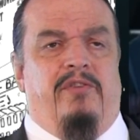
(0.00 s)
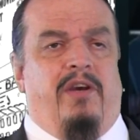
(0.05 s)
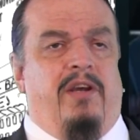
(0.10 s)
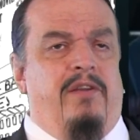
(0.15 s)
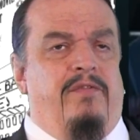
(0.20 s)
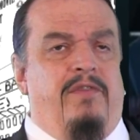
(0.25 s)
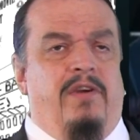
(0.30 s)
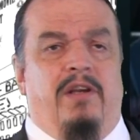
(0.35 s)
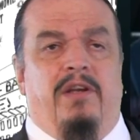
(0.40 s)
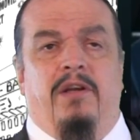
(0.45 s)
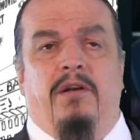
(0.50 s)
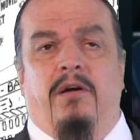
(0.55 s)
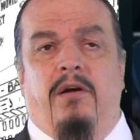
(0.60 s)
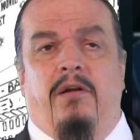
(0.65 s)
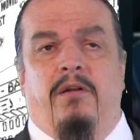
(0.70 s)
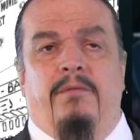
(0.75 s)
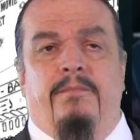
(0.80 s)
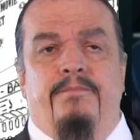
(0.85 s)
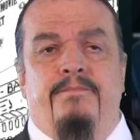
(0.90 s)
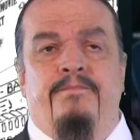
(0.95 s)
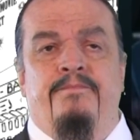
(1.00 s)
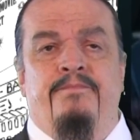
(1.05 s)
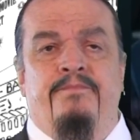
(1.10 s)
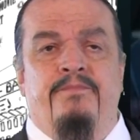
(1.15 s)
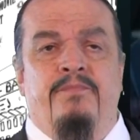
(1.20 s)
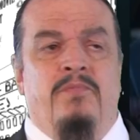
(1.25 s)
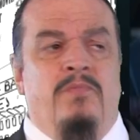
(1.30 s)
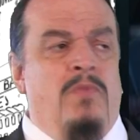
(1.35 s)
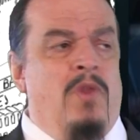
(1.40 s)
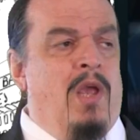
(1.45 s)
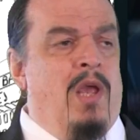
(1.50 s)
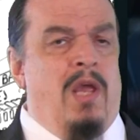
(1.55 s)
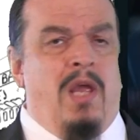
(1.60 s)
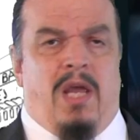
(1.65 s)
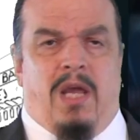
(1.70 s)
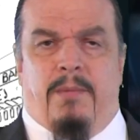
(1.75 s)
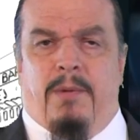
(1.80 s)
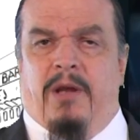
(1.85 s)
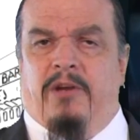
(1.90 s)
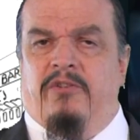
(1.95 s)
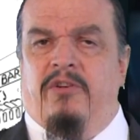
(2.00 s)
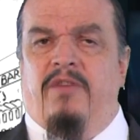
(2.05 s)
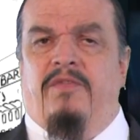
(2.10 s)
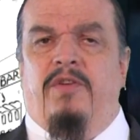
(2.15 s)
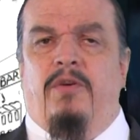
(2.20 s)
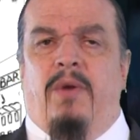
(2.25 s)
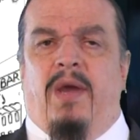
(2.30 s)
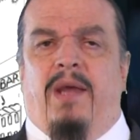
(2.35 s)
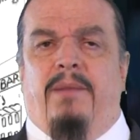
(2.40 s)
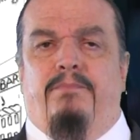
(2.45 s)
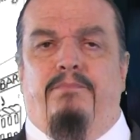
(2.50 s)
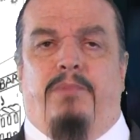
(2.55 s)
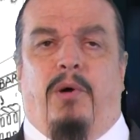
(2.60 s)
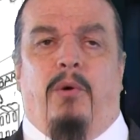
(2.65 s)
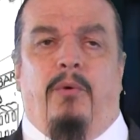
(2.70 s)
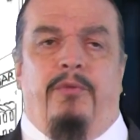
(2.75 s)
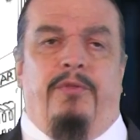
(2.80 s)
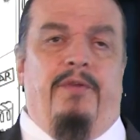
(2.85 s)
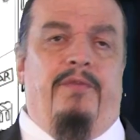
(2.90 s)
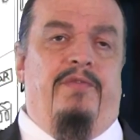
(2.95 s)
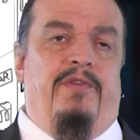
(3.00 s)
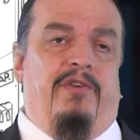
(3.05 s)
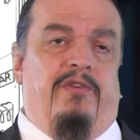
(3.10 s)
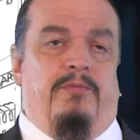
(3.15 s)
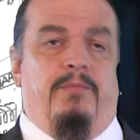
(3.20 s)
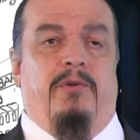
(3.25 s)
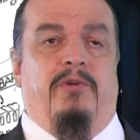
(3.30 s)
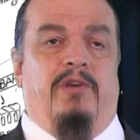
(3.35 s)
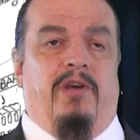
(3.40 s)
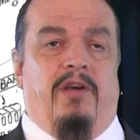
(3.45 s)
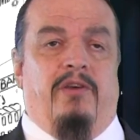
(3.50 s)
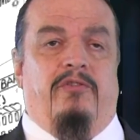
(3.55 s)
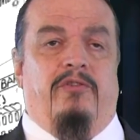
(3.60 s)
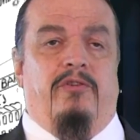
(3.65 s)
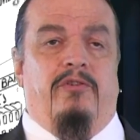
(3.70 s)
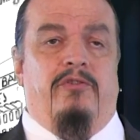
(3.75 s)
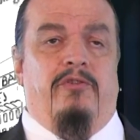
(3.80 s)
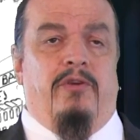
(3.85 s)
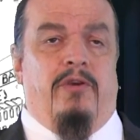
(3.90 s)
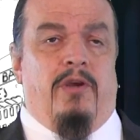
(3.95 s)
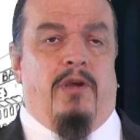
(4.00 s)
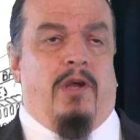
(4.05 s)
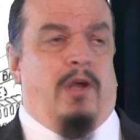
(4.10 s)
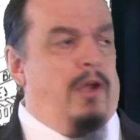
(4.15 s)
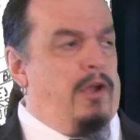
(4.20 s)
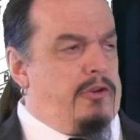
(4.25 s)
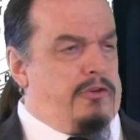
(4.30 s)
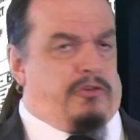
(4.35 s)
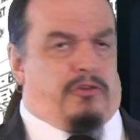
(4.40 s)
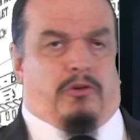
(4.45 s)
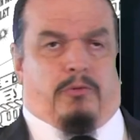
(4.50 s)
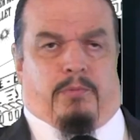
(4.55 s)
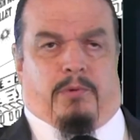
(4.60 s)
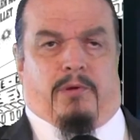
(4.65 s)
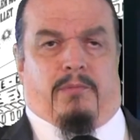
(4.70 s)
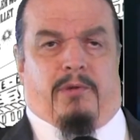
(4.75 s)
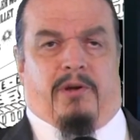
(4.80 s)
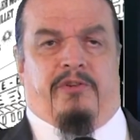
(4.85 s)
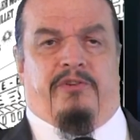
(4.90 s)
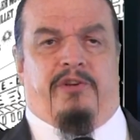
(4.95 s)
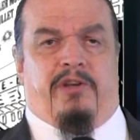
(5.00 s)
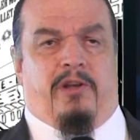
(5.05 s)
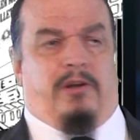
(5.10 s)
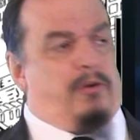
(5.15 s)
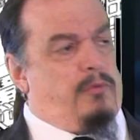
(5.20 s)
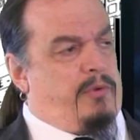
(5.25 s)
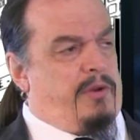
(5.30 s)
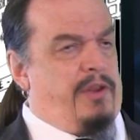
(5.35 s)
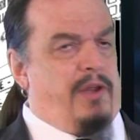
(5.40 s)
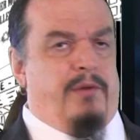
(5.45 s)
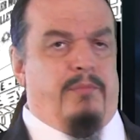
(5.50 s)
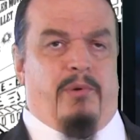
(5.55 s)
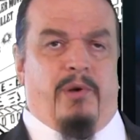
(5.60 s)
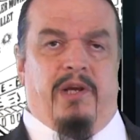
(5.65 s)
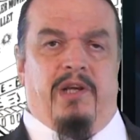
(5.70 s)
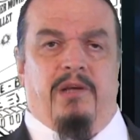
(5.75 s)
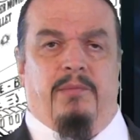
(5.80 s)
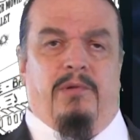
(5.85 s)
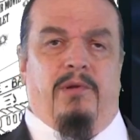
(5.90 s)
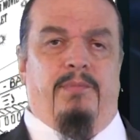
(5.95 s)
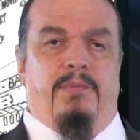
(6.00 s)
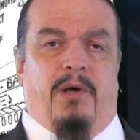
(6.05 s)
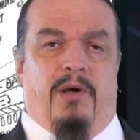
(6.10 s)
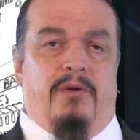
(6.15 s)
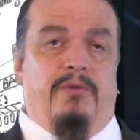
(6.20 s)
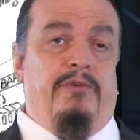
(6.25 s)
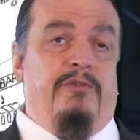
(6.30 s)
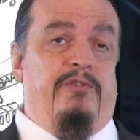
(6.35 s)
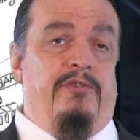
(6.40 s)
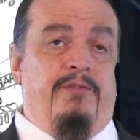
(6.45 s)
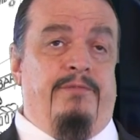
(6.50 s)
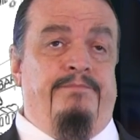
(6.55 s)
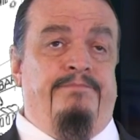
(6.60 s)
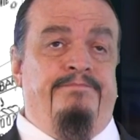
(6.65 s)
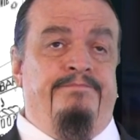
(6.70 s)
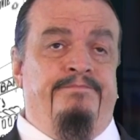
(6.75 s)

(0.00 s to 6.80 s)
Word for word: side effect at all. Imagine if you had both of these mutations, supermuscular with unbreakable bones.